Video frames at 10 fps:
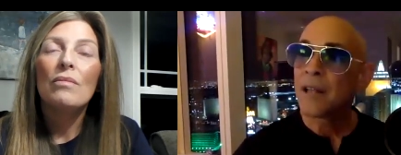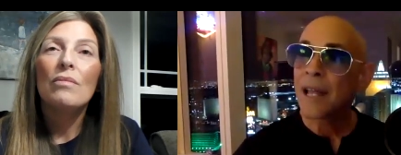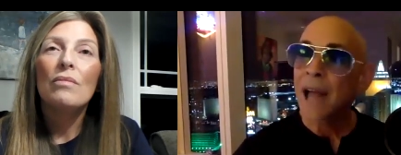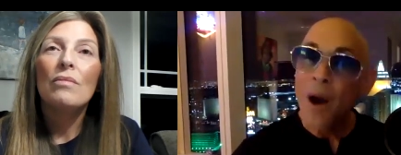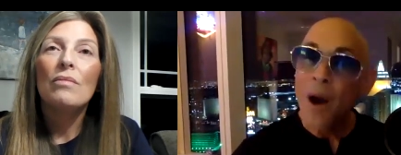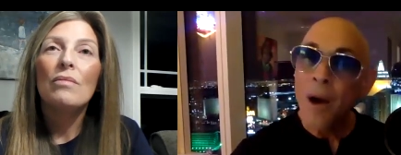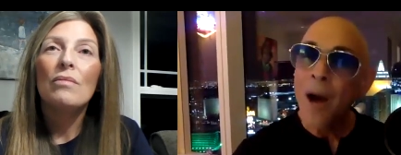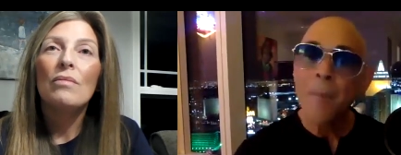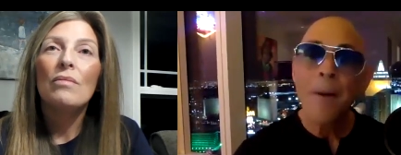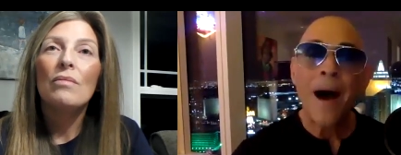Speaker 1: like how
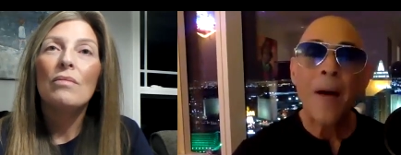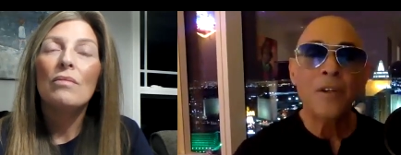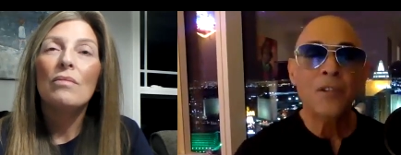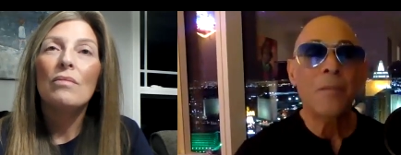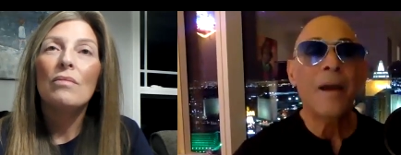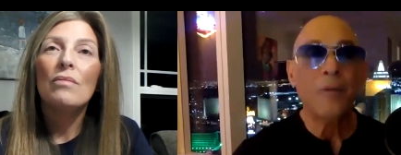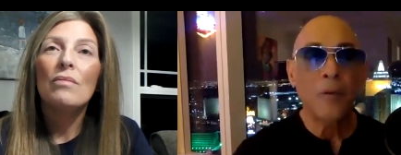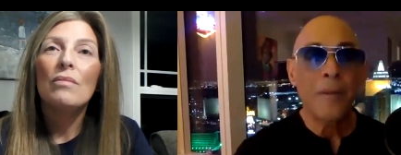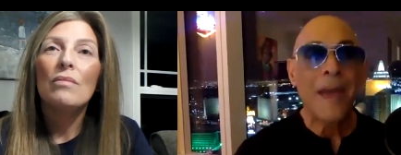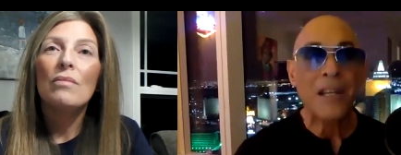how how much
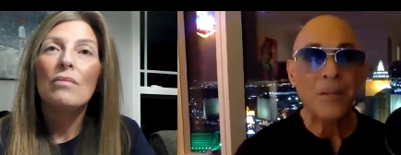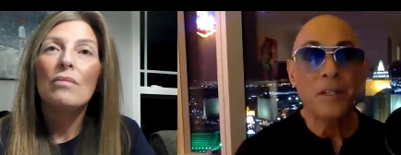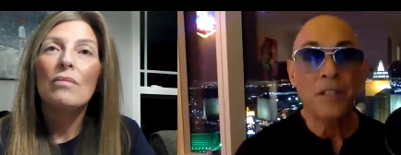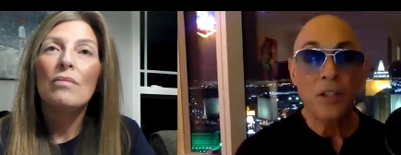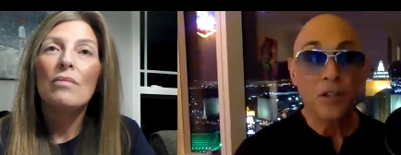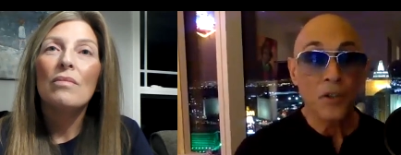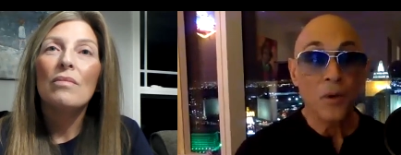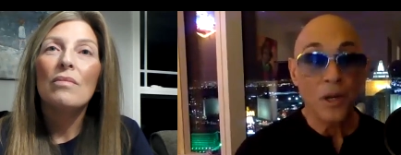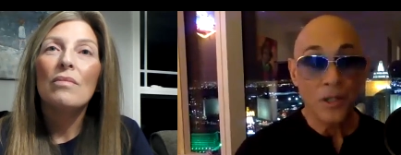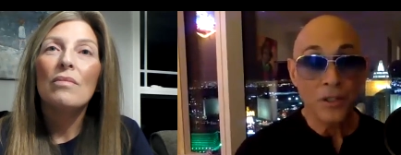micromanagement do you
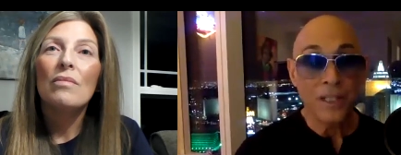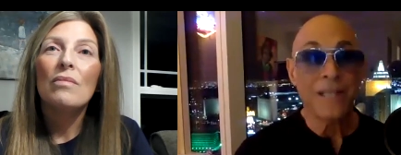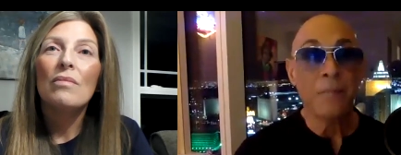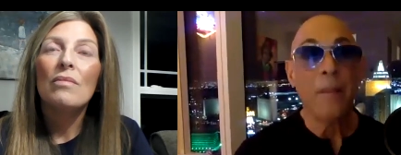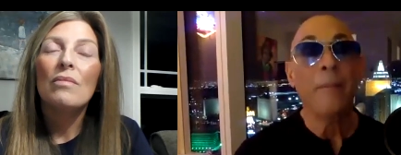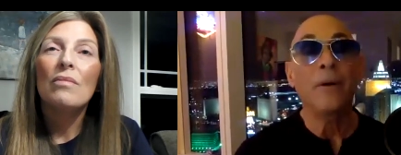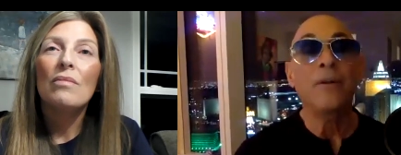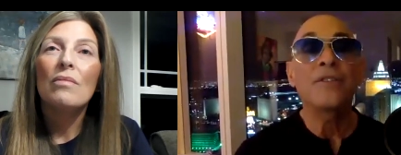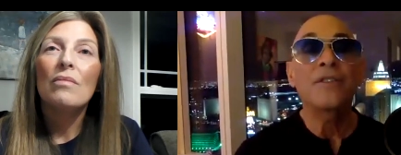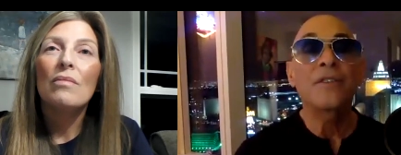do on your team
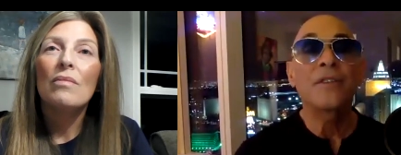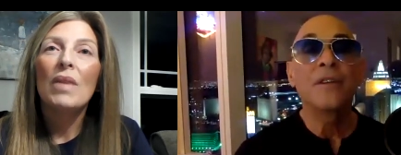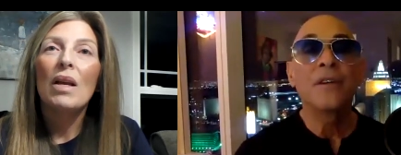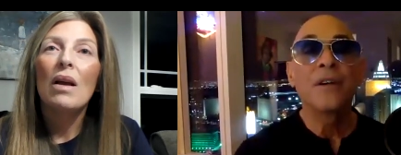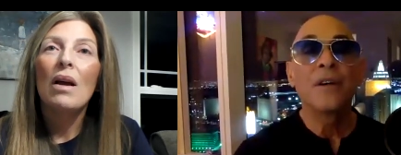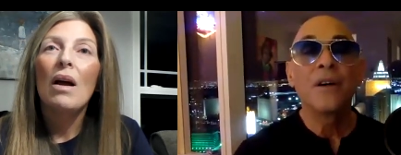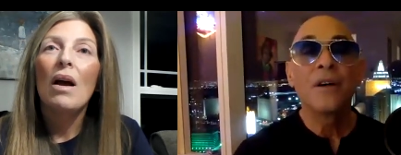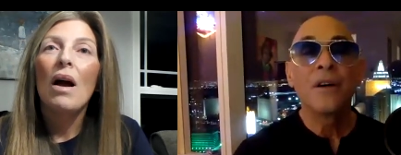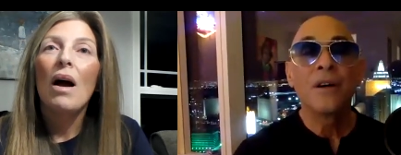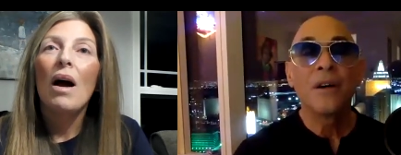members?
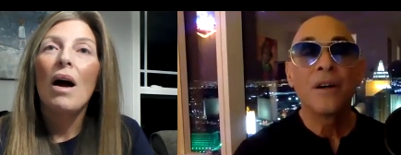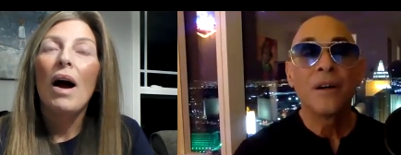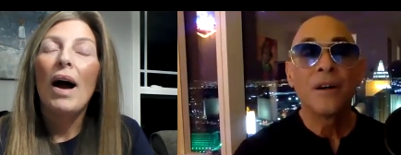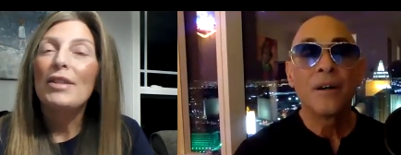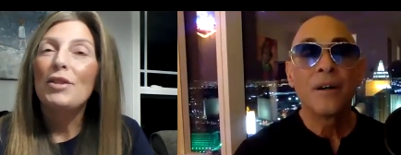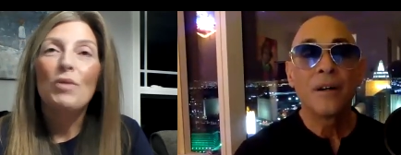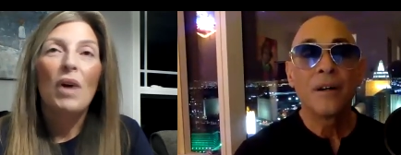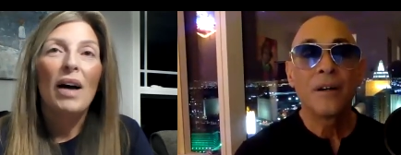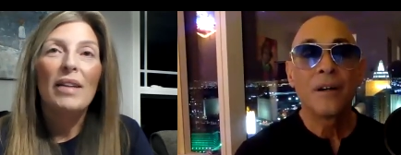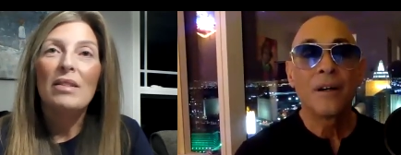
Speaker 2: I do
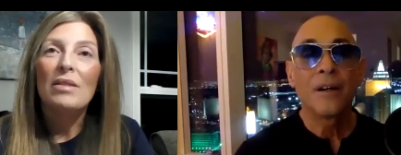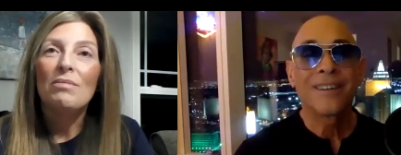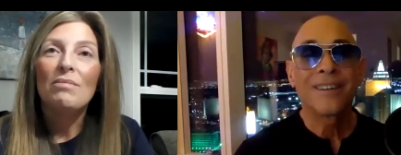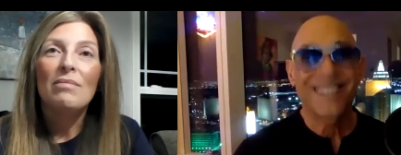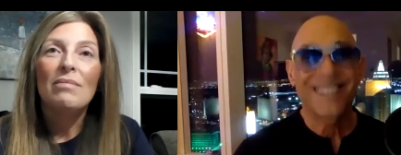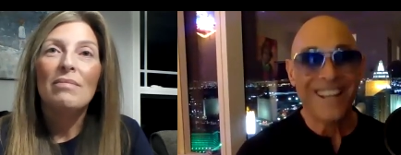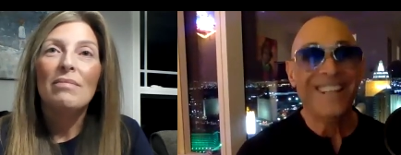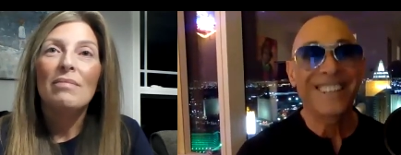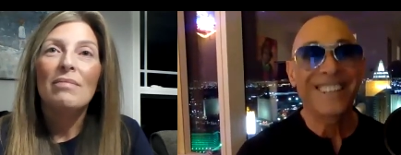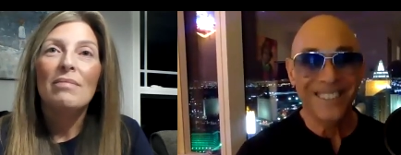not.
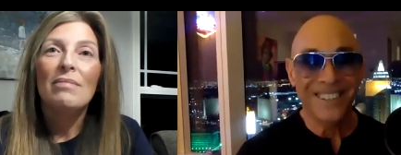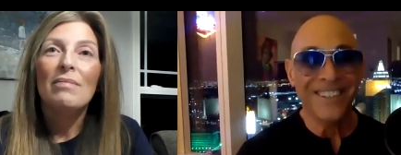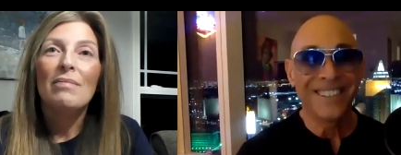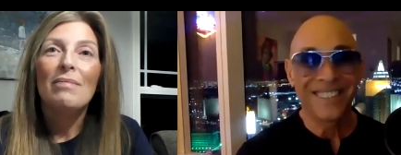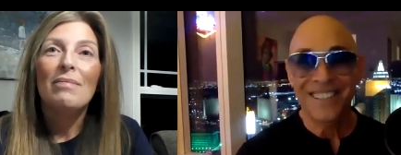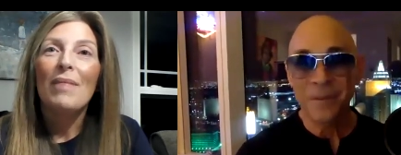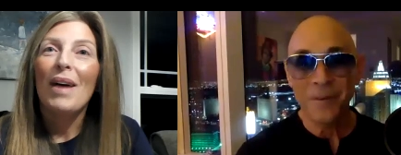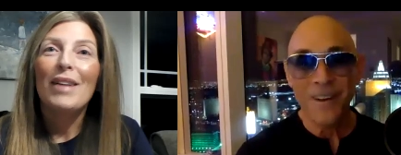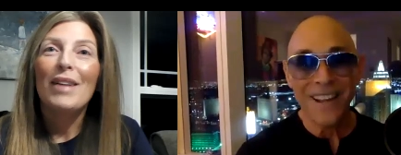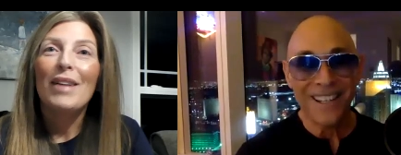
Speaker 1: Okay, good.
Speaker 2: Tell
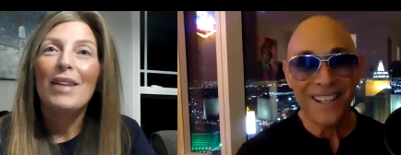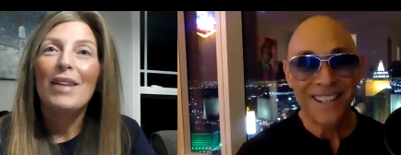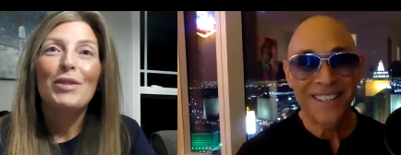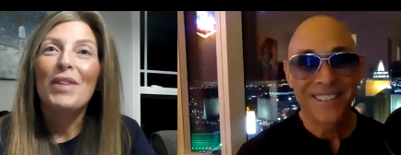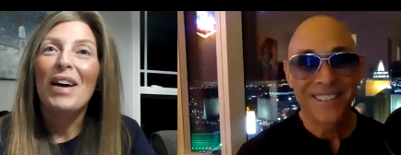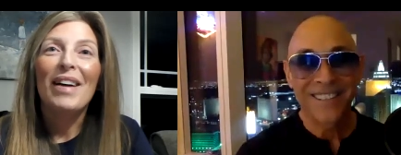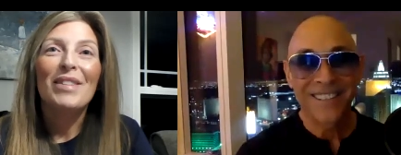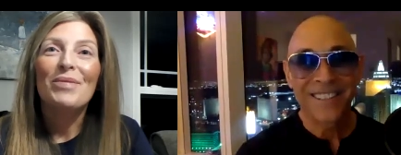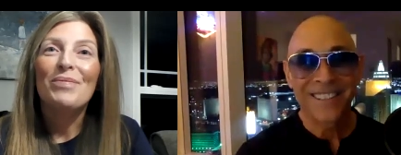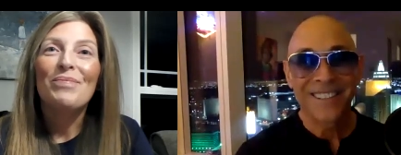me why. I do not.
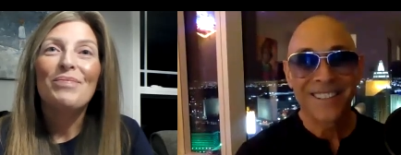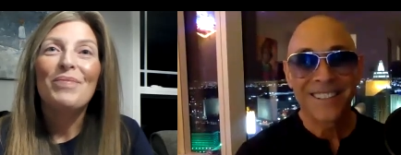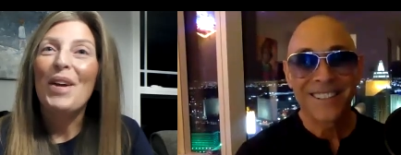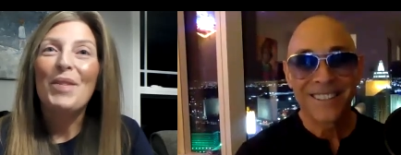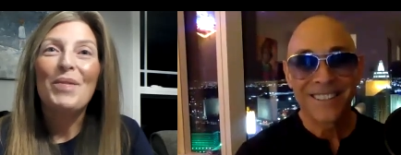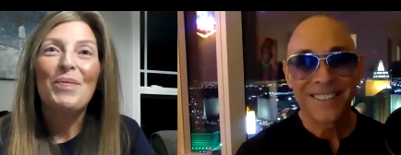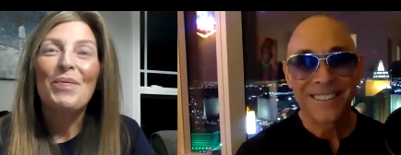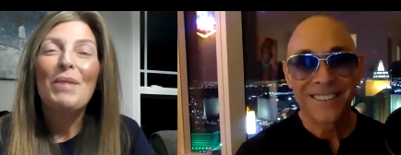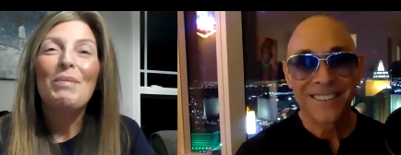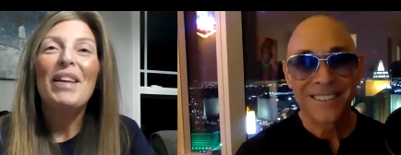No,
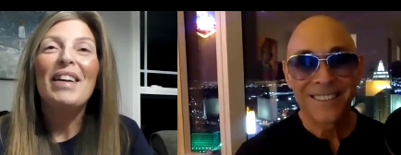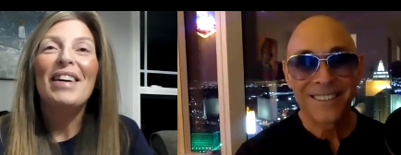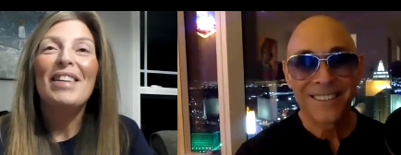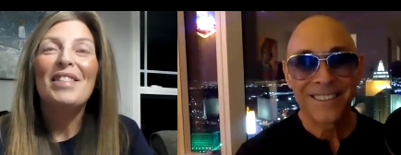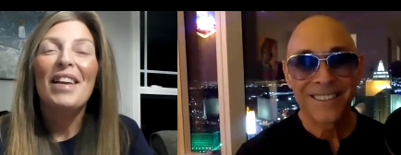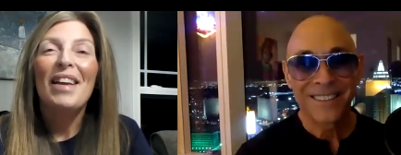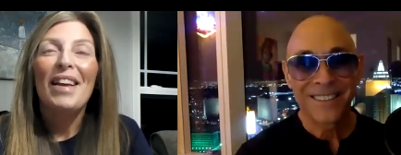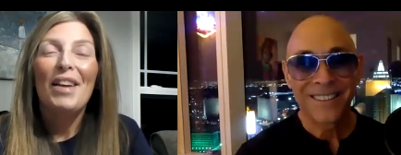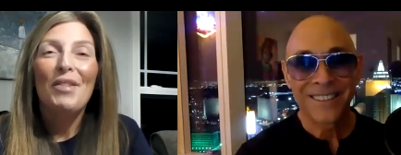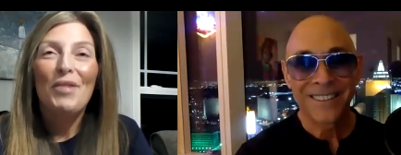because if